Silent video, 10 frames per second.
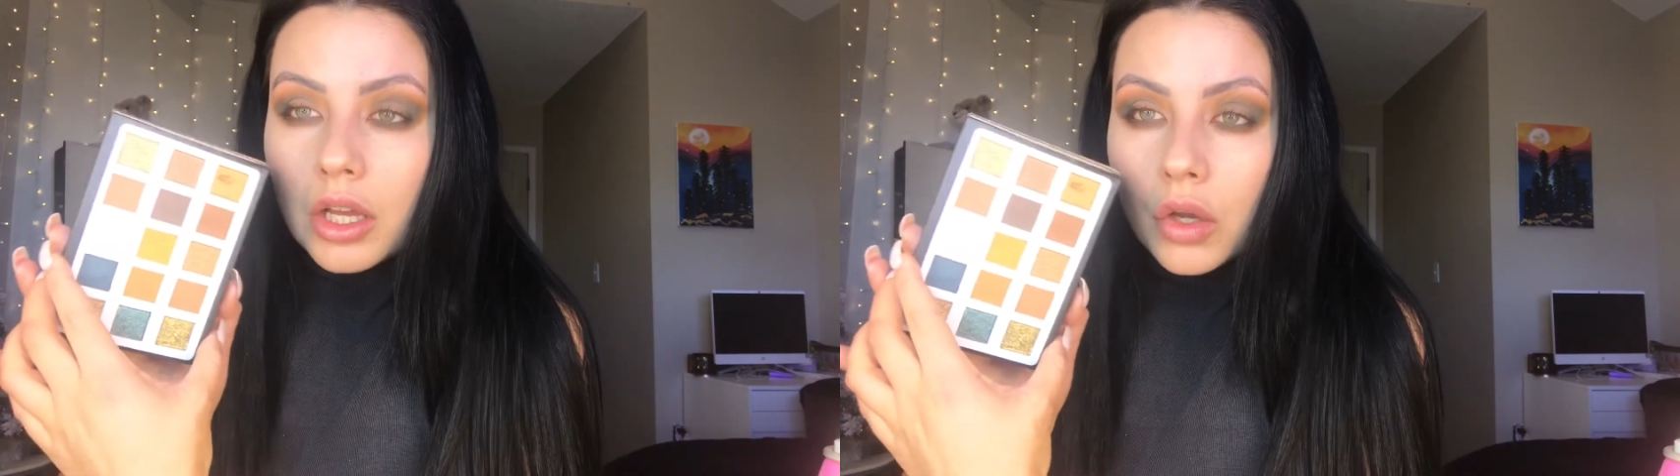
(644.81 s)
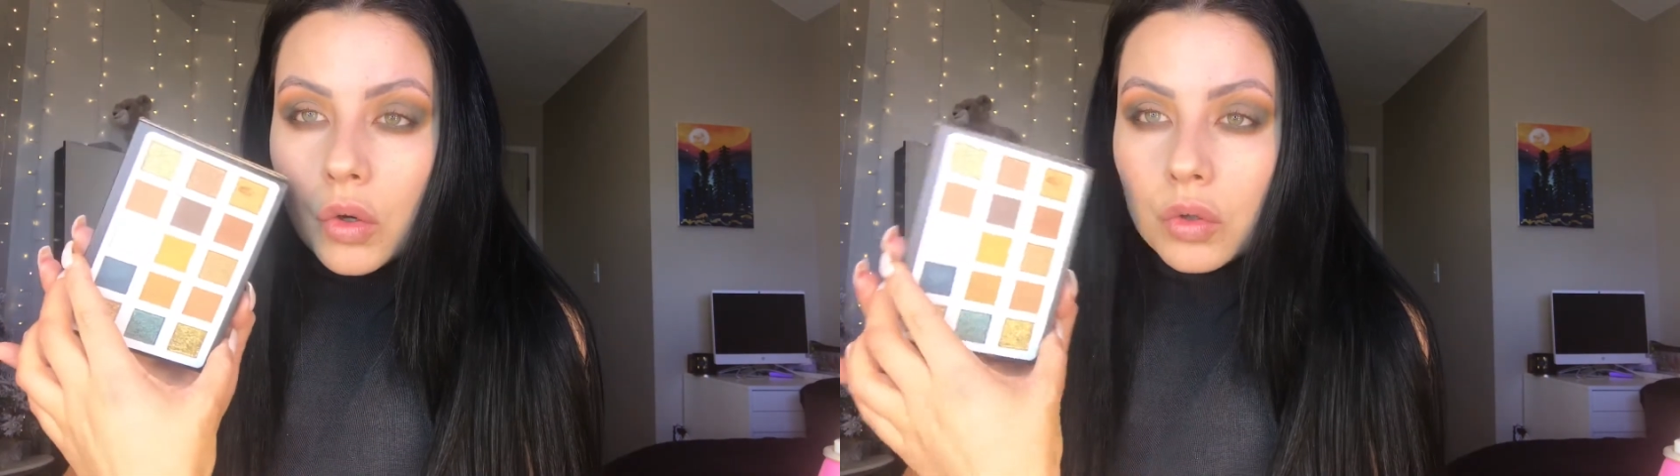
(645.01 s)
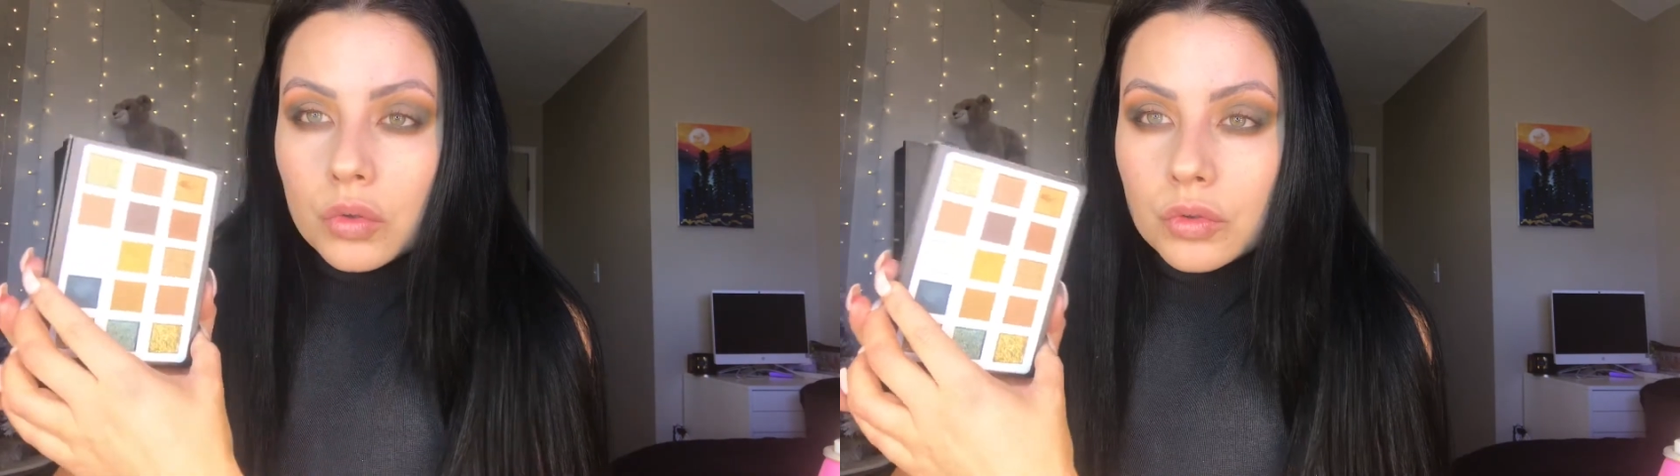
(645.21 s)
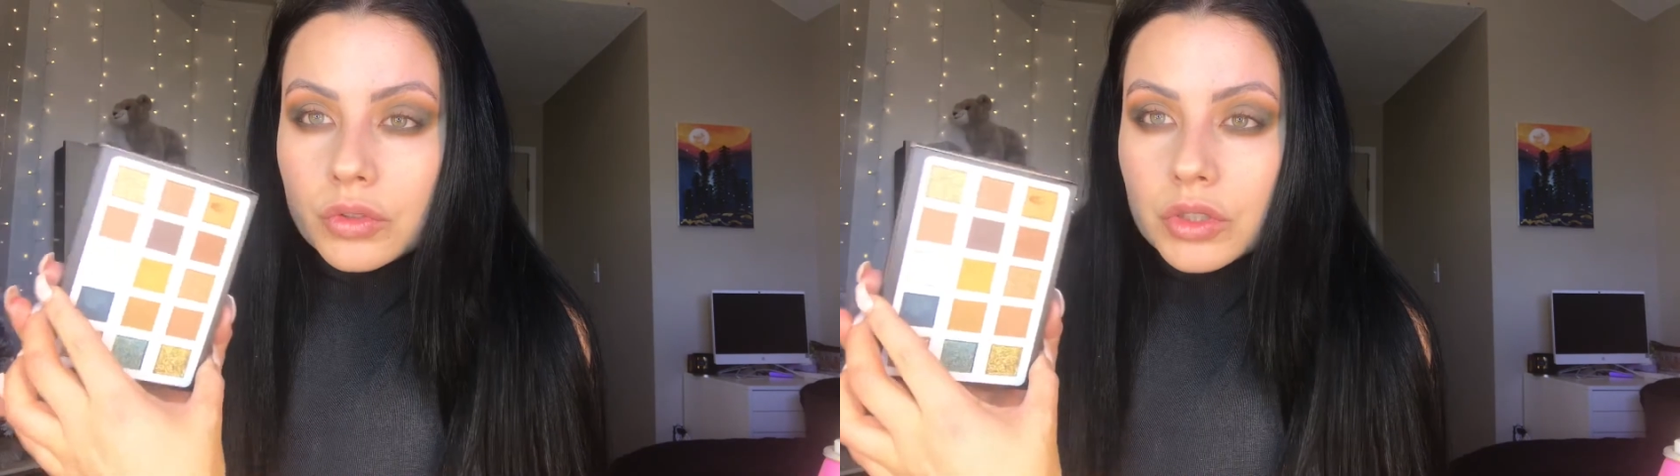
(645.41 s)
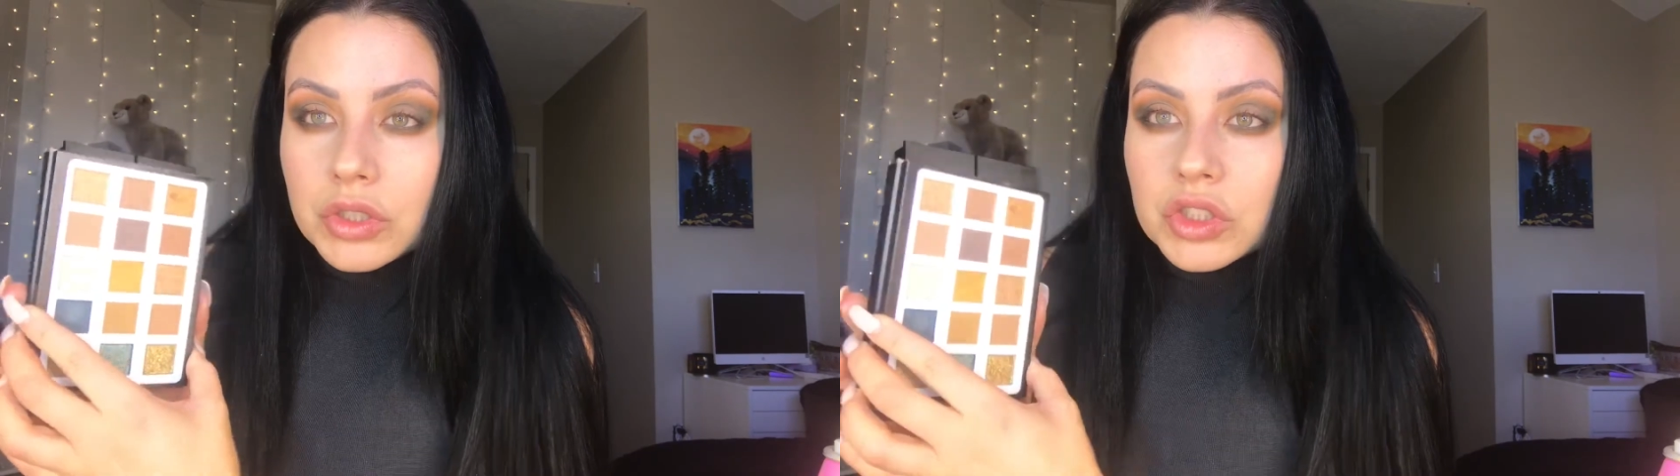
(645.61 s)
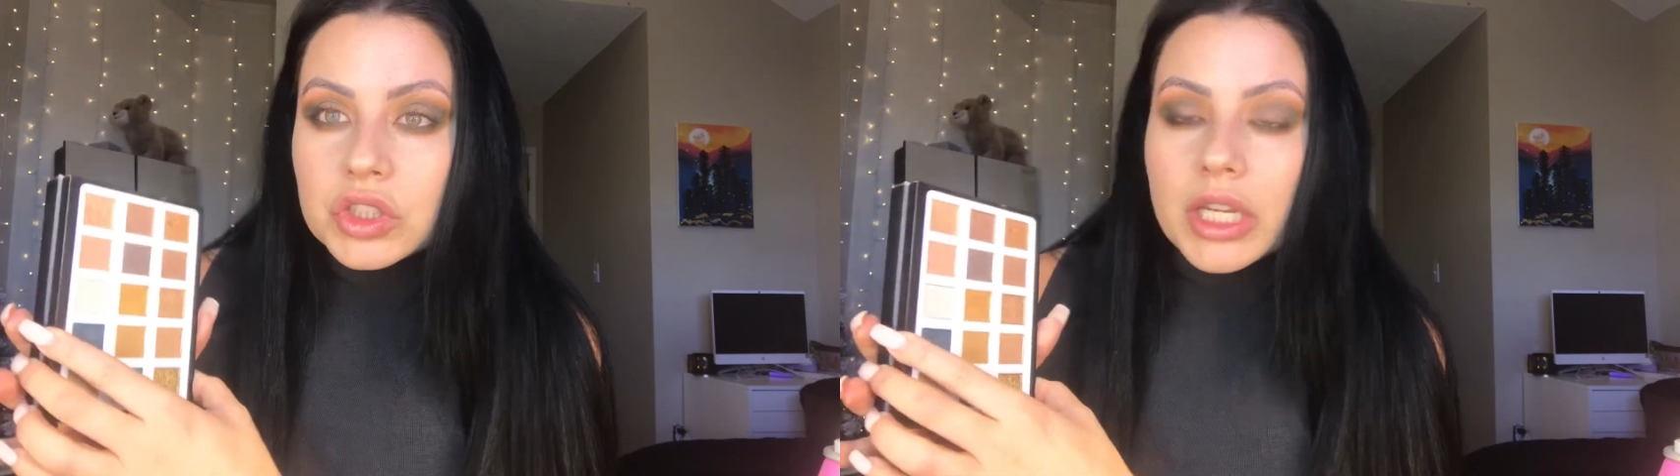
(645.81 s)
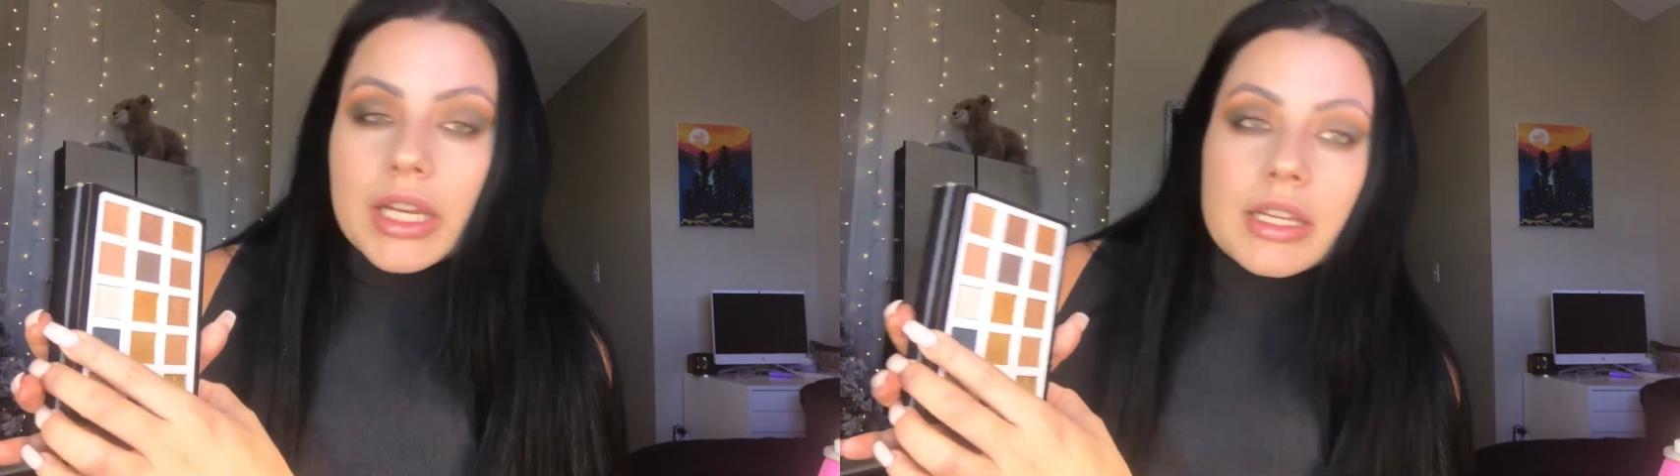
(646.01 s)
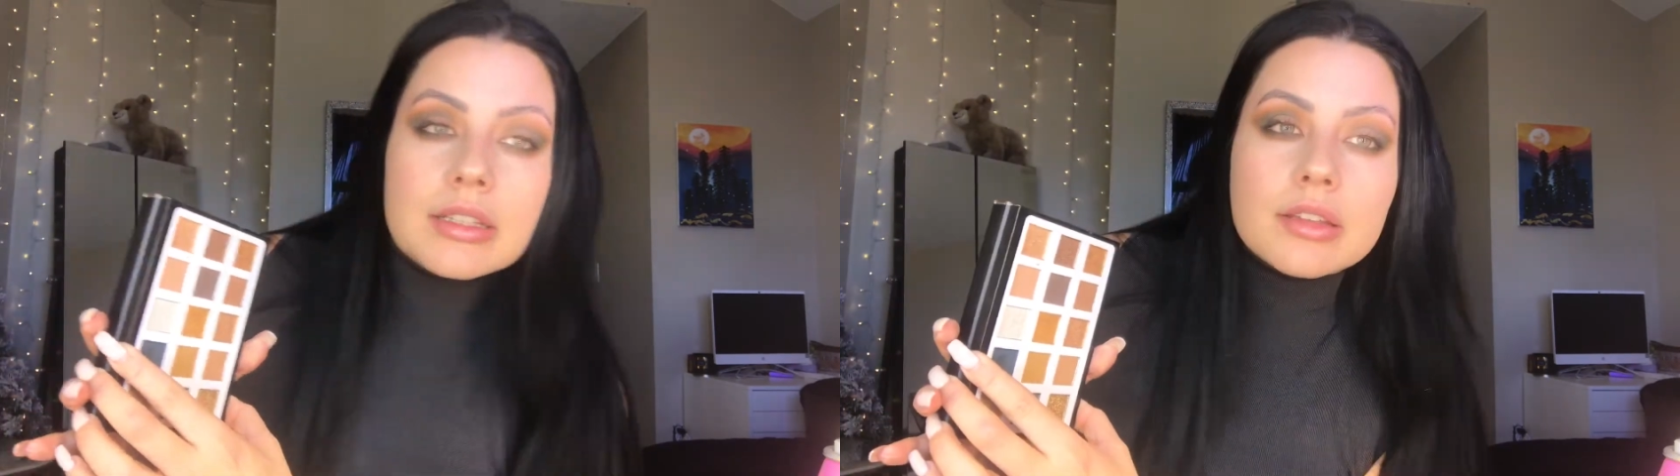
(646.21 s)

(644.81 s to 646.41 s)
gold shades.